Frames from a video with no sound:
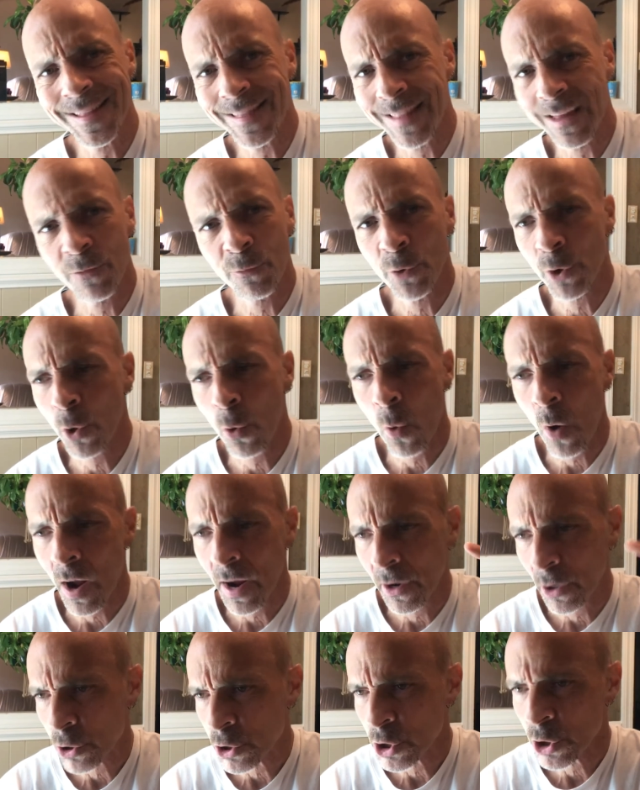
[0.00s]
that
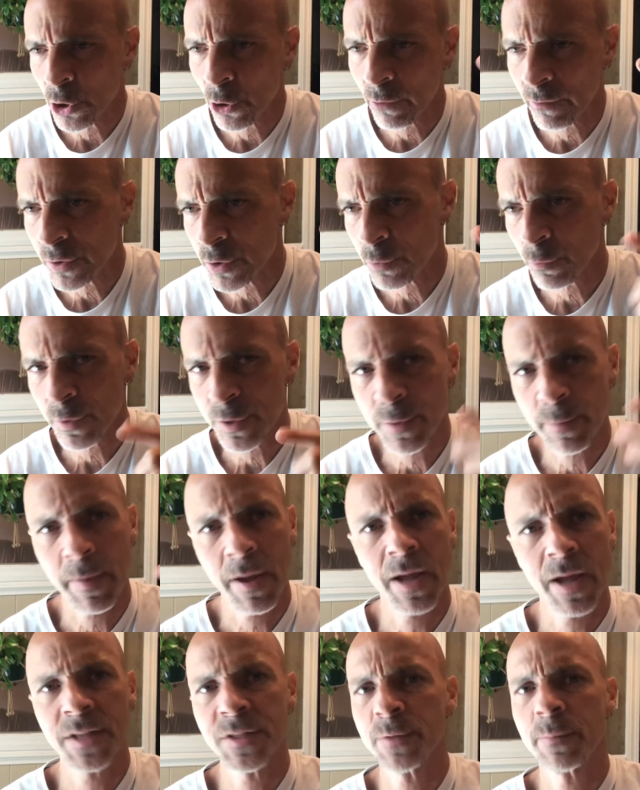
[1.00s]
requires nervous
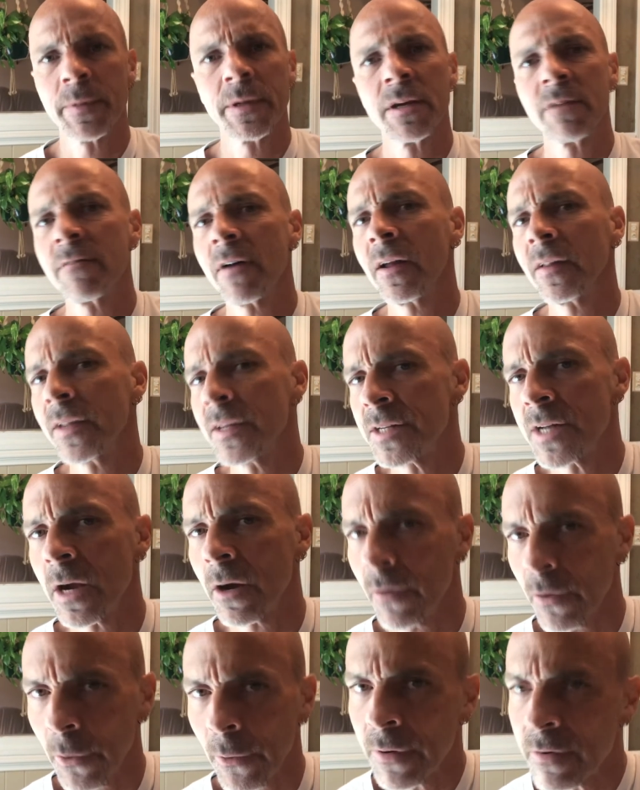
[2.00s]
response, be it
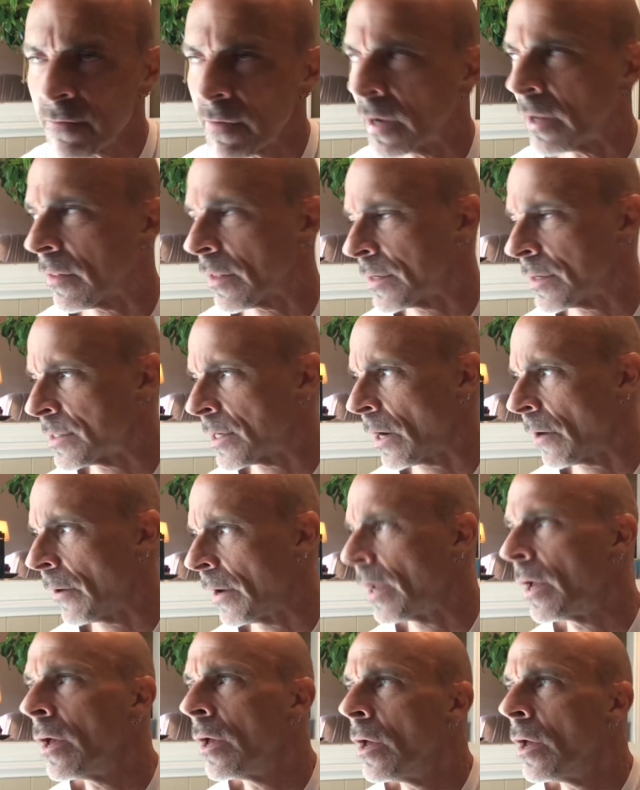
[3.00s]
voluntary or involuntary,